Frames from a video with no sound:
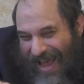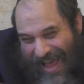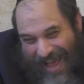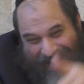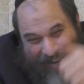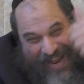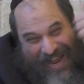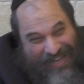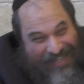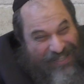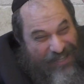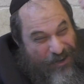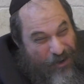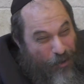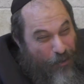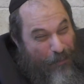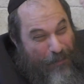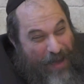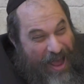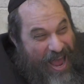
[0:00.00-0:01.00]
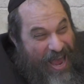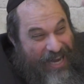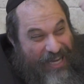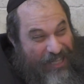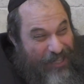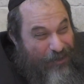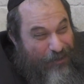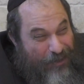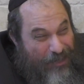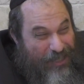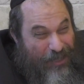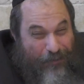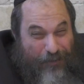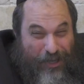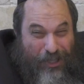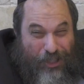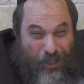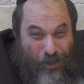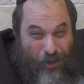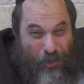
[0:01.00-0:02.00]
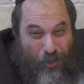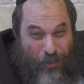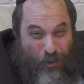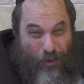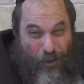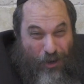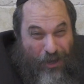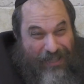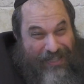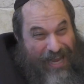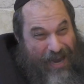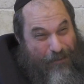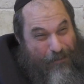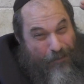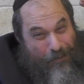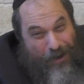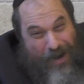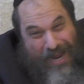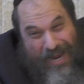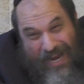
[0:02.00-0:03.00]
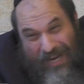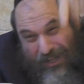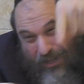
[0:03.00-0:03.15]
And he has to go back to his original thought and bring